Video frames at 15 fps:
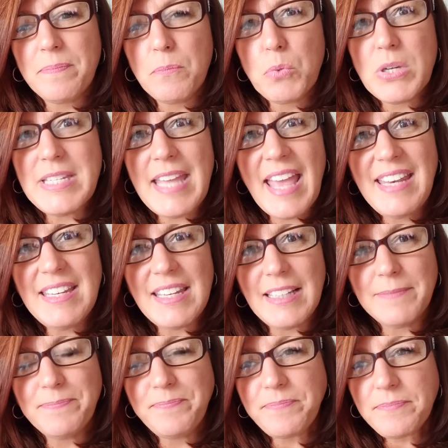
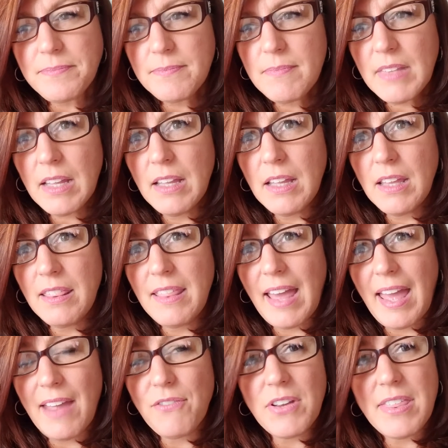pretending
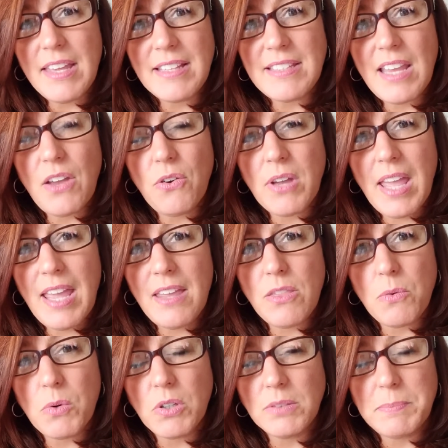that everything's a-okay in
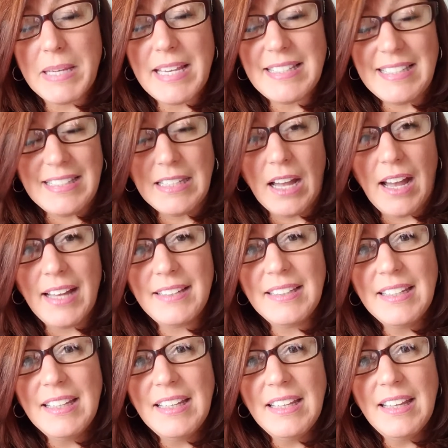the world, because it's not.
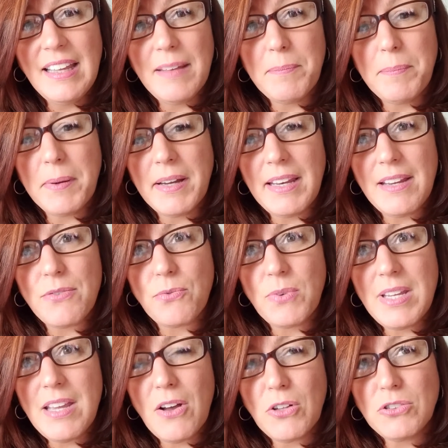But if
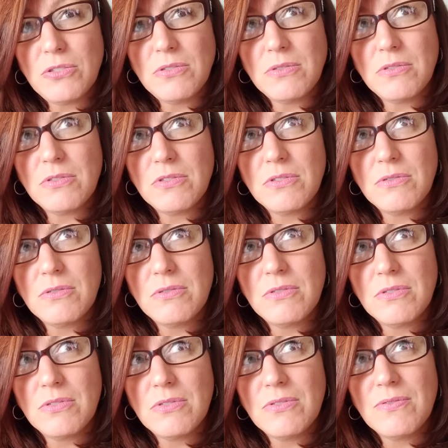we all
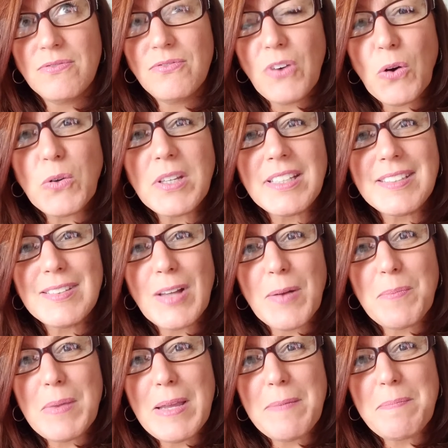focused
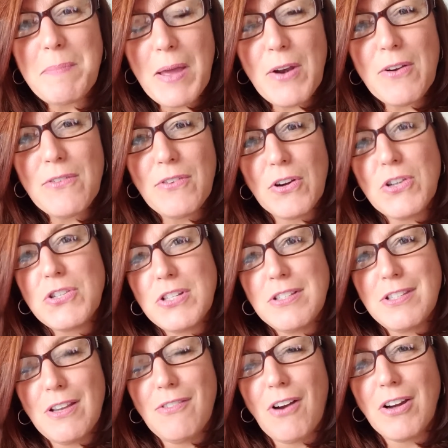on being better
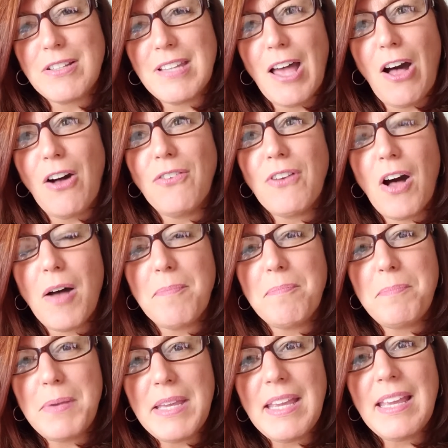versions of ourselves, on
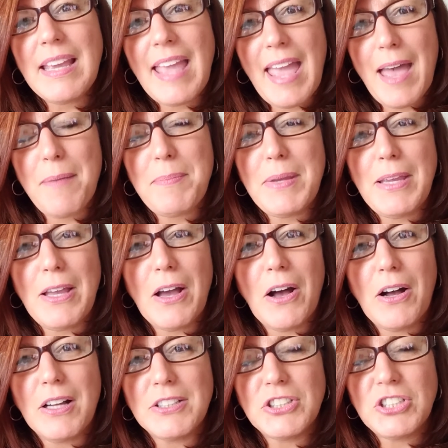being happy, on